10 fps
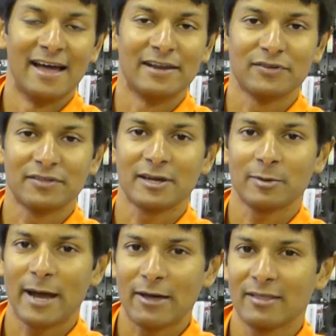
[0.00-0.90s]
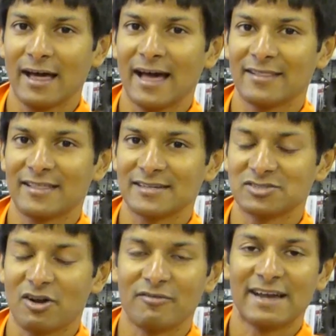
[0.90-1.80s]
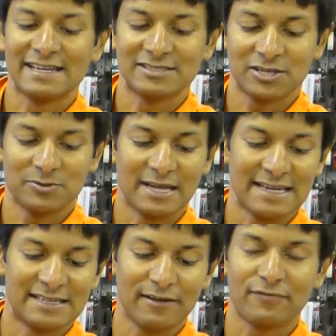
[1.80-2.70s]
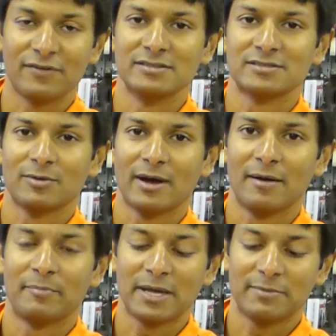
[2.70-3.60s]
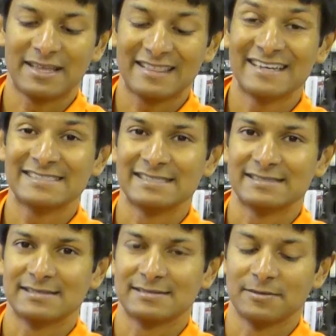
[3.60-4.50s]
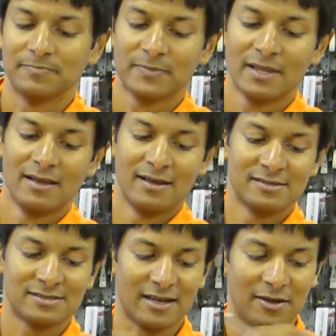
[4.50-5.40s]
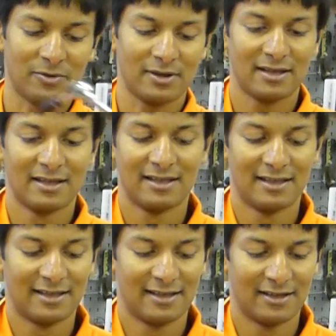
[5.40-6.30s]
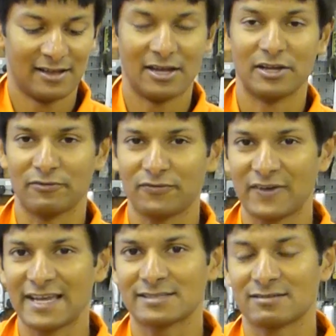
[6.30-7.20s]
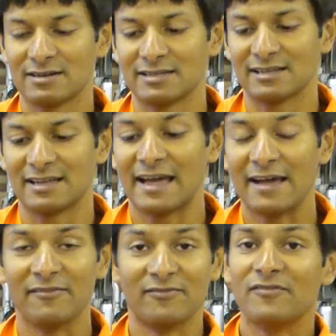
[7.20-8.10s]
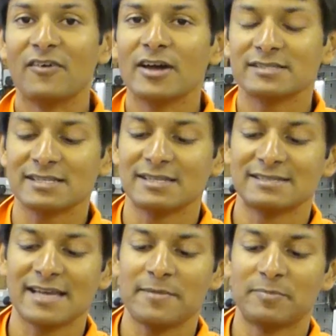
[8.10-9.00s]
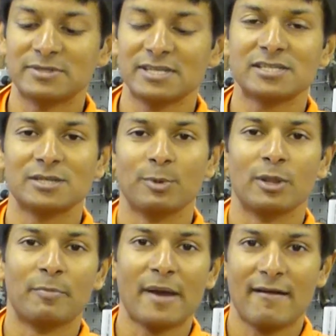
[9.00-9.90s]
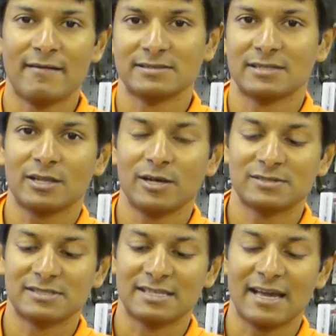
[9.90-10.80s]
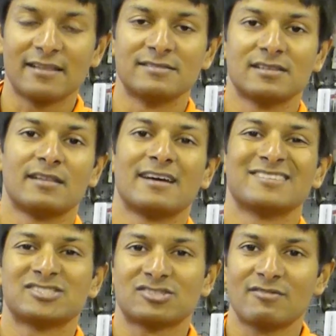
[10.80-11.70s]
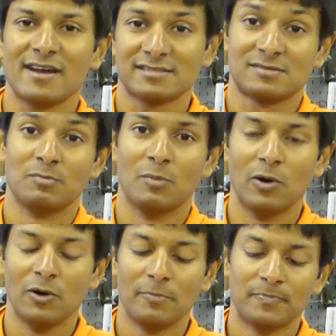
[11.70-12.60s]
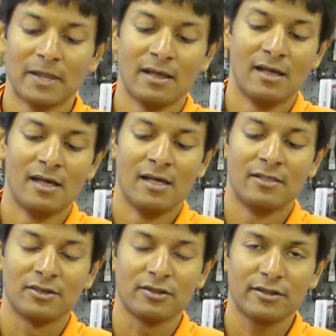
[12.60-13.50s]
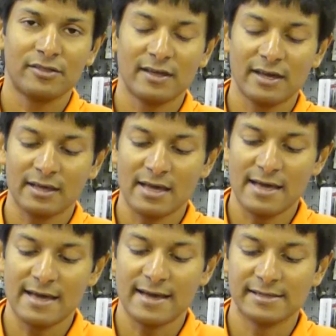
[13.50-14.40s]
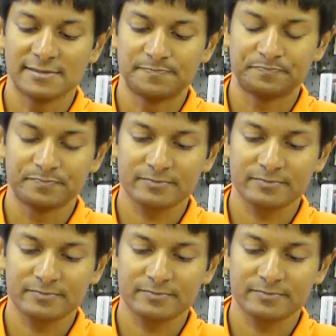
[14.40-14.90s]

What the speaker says: And if you think about that, that's not really too indifferent to our BB30 system. So your feet are in virtually the same position, but the bearings are closer together, so they are stressed more. The other thing is